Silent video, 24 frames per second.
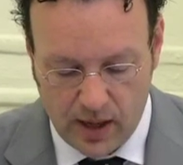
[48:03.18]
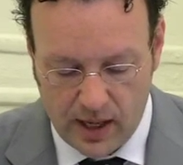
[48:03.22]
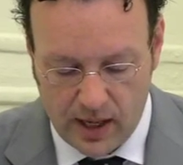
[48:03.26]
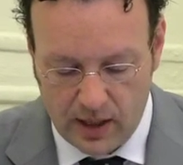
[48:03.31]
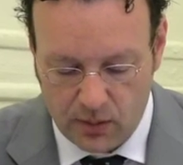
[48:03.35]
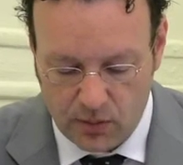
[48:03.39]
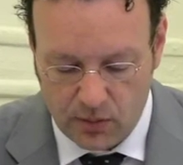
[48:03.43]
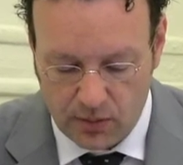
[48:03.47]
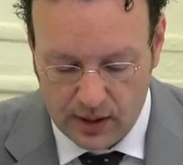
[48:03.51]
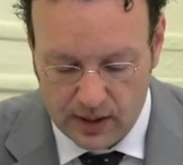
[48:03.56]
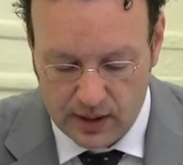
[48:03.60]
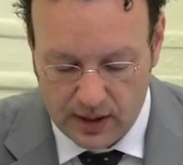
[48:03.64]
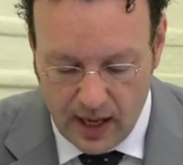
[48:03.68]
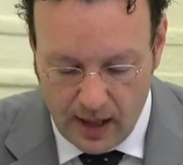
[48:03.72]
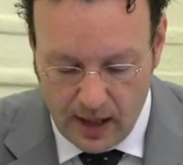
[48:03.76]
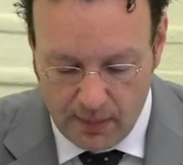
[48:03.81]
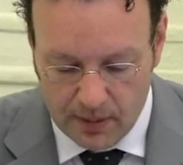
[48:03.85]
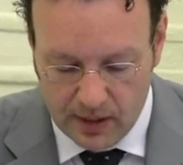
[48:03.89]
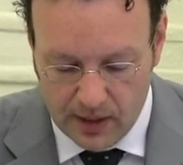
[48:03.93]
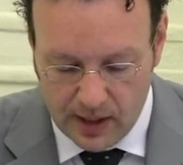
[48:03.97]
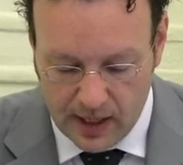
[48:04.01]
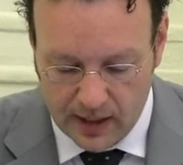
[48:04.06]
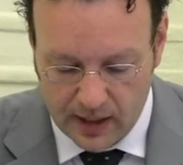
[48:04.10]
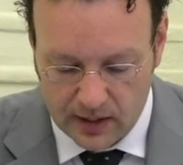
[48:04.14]
reliquary
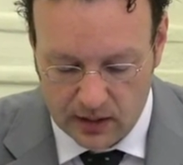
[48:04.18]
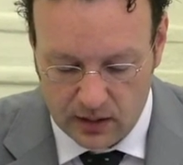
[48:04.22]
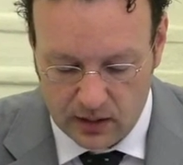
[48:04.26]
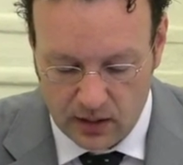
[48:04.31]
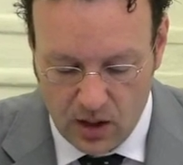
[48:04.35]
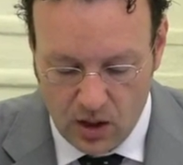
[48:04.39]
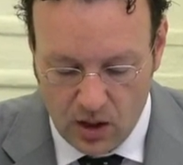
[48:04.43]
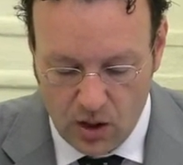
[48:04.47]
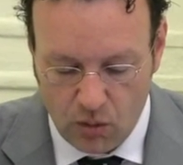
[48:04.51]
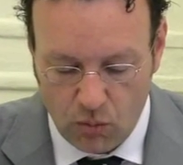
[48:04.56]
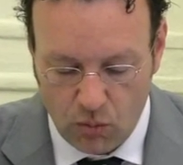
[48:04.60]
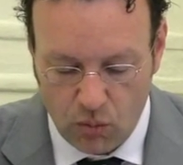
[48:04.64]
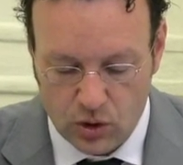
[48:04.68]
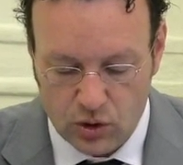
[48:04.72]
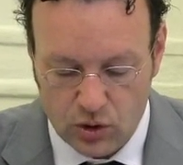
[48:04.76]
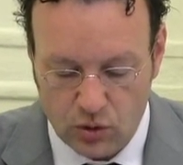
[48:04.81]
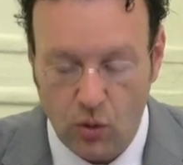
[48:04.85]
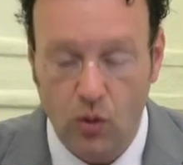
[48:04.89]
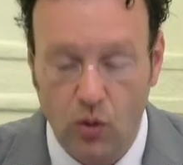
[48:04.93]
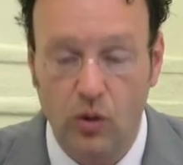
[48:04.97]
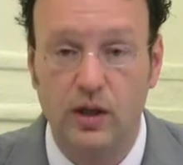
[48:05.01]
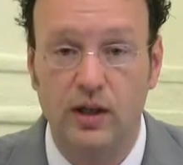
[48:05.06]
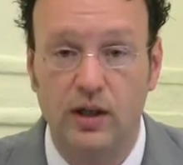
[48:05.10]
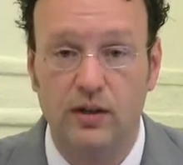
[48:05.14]
tabernacle was
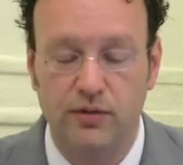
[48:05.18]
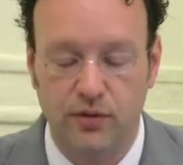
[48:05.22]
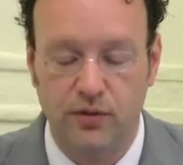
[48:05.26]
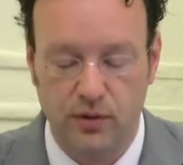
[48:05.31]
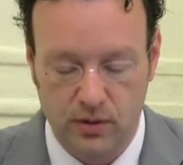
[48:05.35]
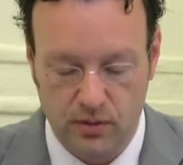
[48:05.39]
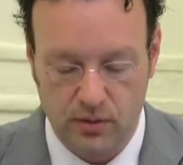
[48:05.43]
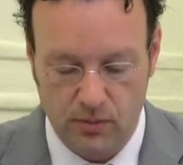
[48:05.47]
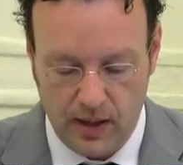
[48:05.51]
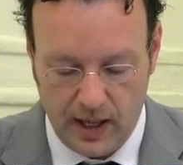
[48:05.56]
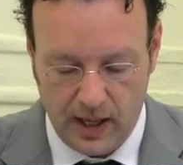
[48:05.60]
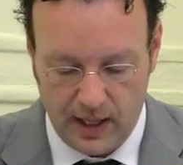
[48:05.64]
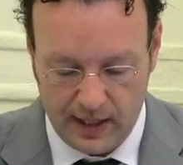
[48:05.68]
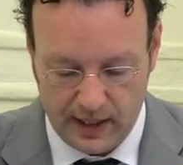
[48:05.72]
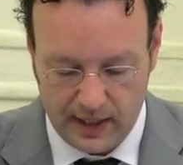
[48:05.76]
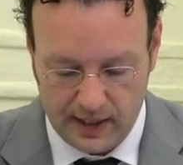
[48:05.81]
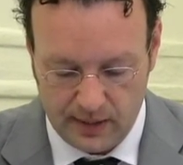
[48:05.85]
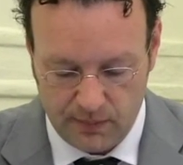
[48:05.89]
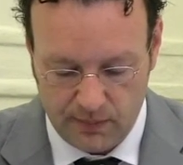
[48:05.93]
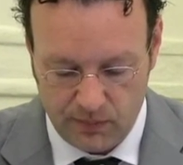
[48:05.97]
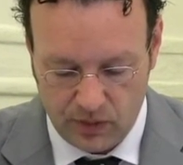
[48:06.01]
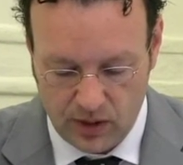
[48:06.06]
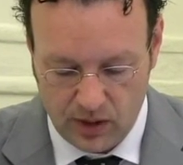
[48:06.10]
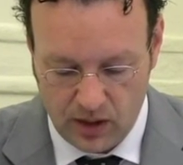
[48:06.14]
ordered for the relic,